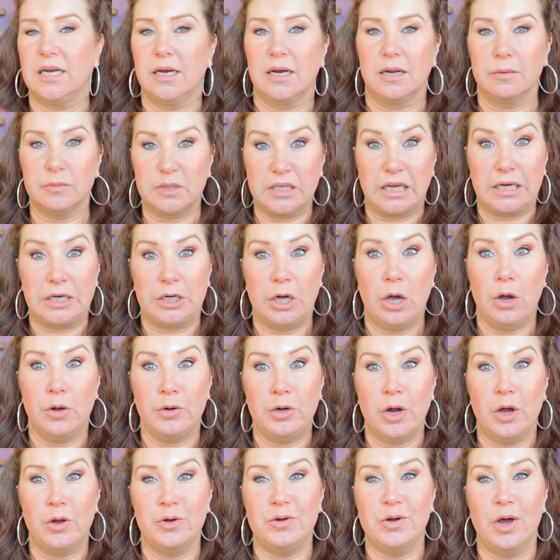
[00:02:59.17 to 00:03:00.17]
And I was like, no,
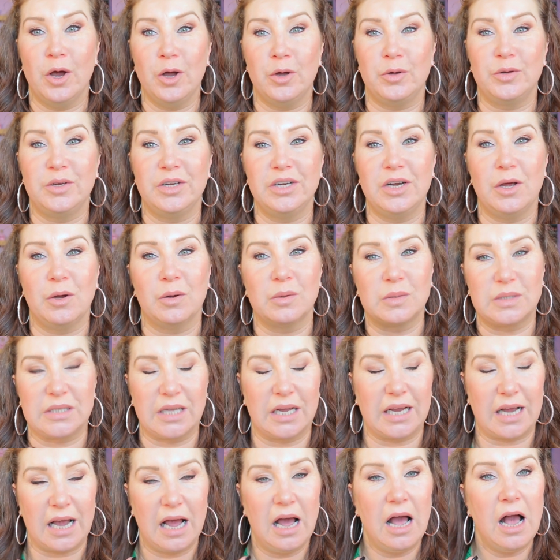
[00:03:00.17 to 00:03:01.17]
no, no, you know, I was
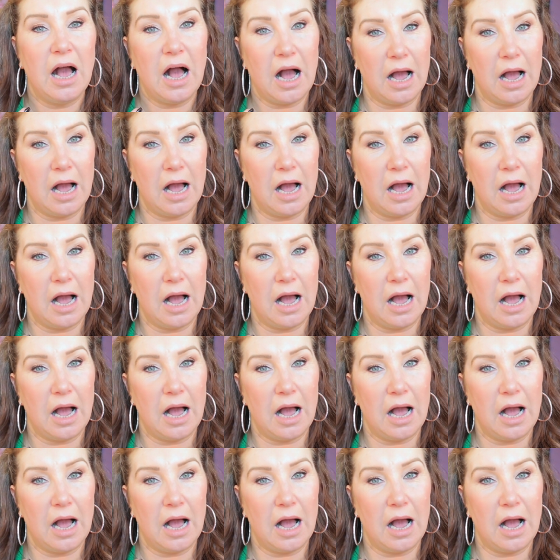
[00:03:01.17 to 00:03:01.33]
like,